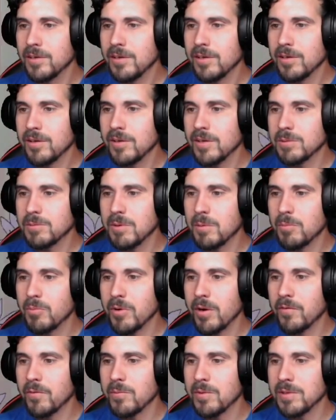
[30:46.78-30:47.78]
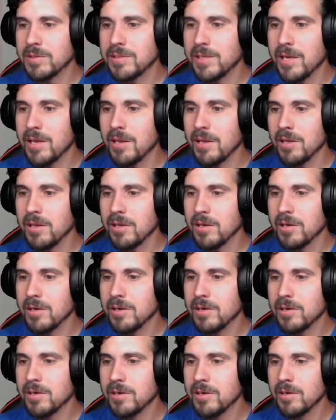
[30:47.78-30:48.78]
Gives me a break from the sanity.
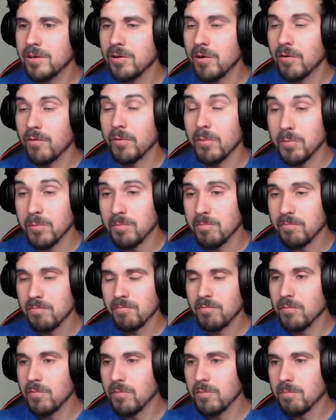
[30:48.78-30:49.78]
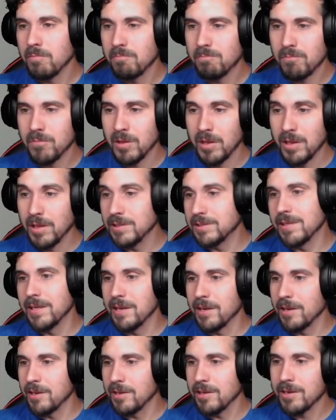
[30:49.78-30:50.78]
Or from the
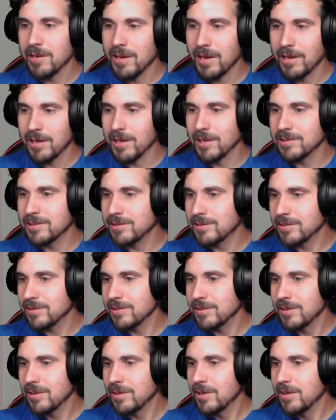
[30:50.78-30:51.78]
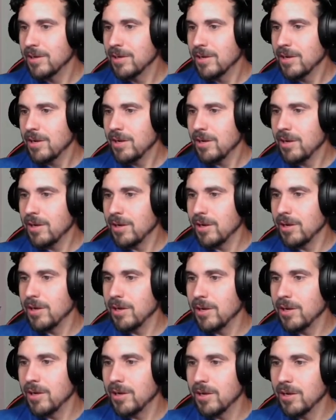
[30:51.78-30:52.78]
insanity, I guess.
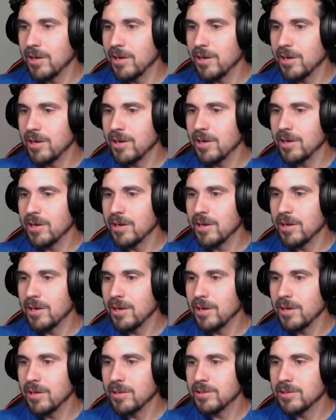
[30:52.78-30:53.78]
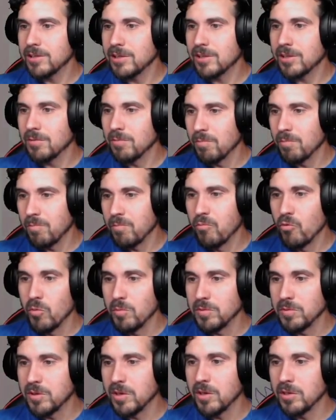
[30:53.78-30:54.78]
Uh, it's like the room
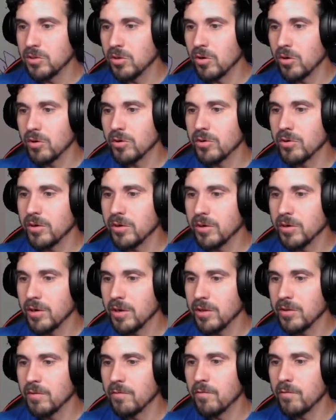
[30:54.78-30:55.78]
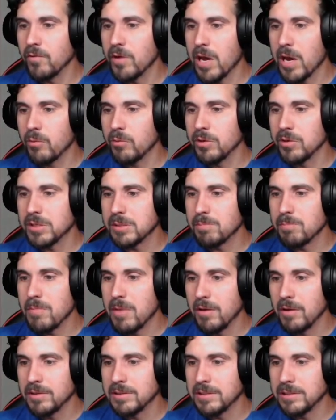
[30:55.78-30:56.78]
is getting darker and the flowers
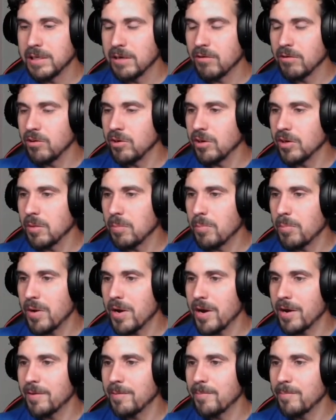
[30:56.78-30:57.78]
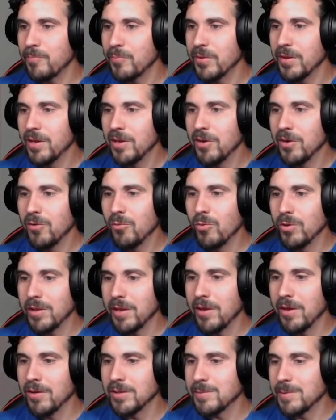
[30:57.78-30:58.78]
melting down here at the bottom. What the
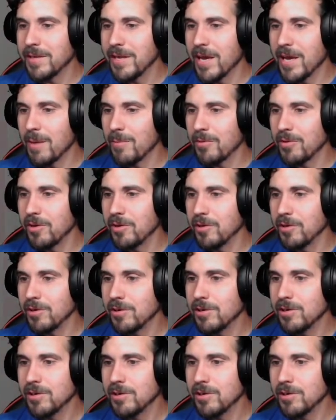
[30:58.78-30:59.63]
hell's about to happen here?